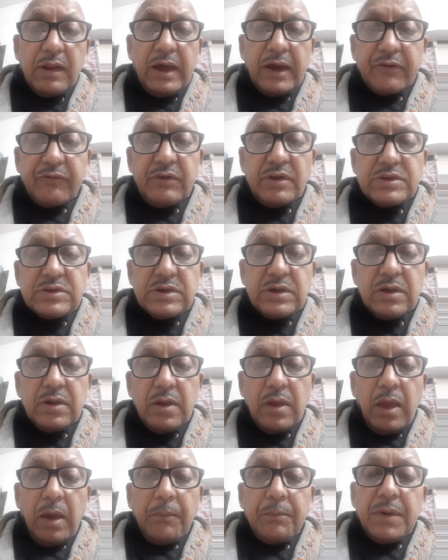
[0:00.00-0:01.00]
language.
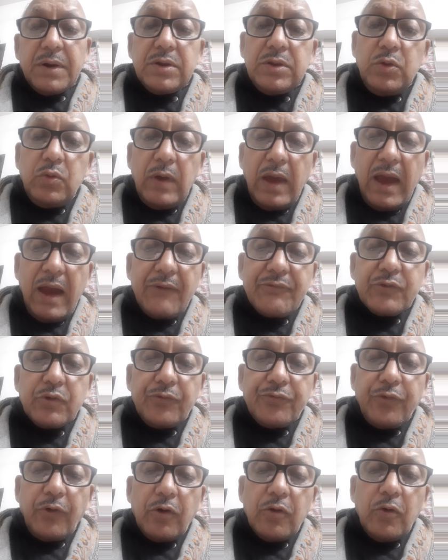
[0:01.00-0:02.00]
But you have to
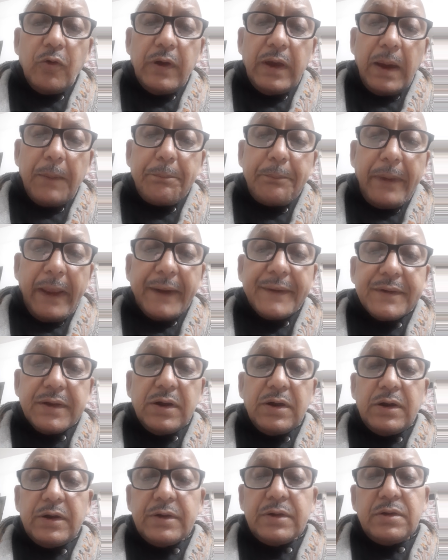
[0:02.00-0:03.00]
follow a
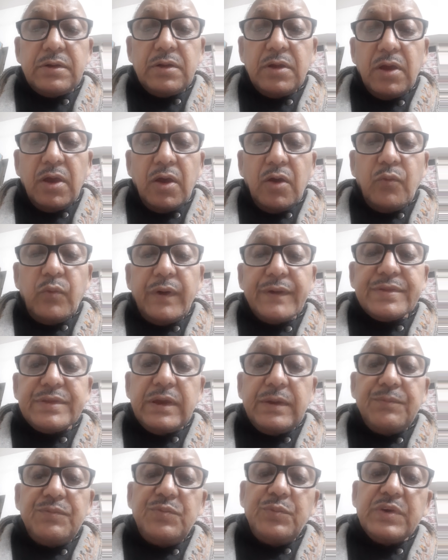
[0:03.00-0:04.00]
pattern where
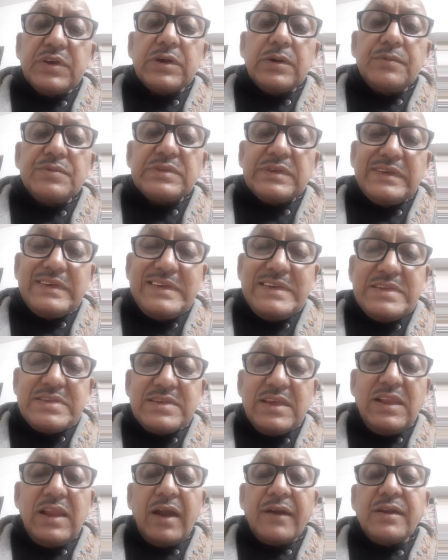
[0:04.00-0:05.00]
things becomes
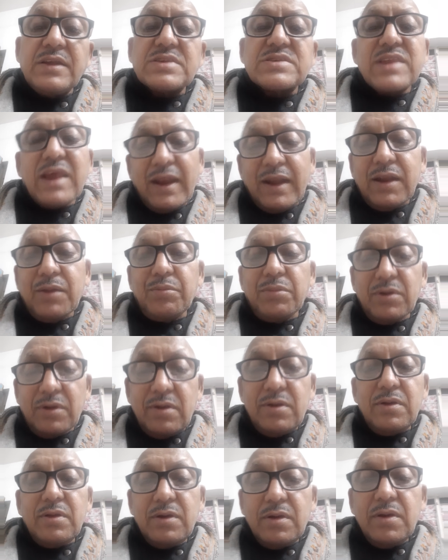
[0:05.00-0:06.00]
easily understandable.
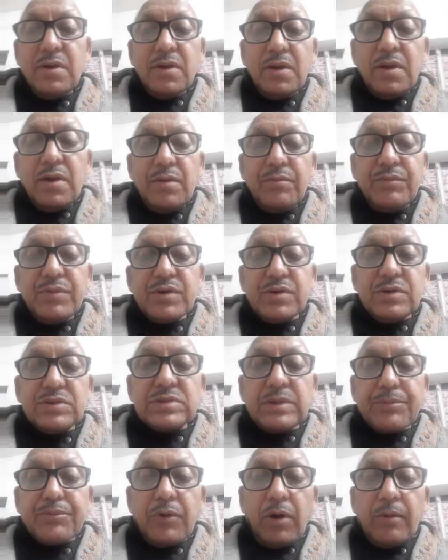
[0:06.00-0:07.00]
Because
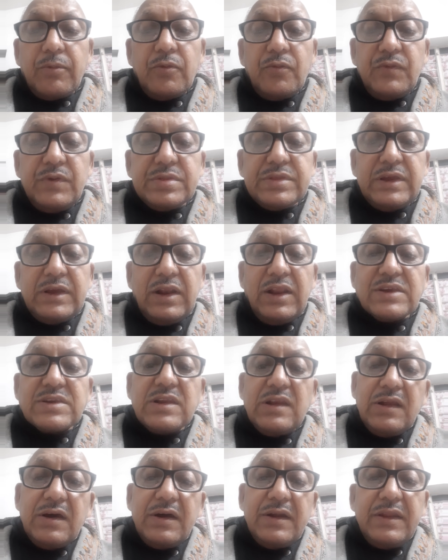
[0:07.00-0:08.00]
the problem with English
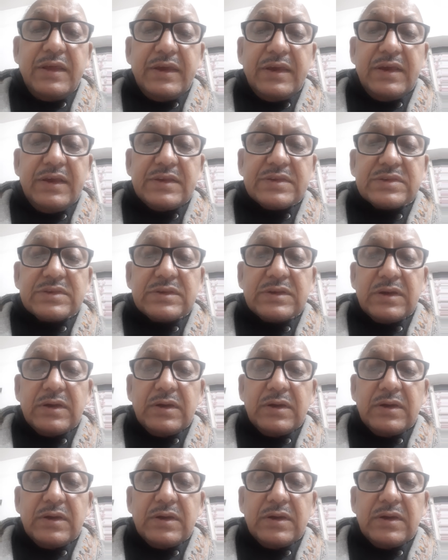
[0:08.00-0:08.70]
learning is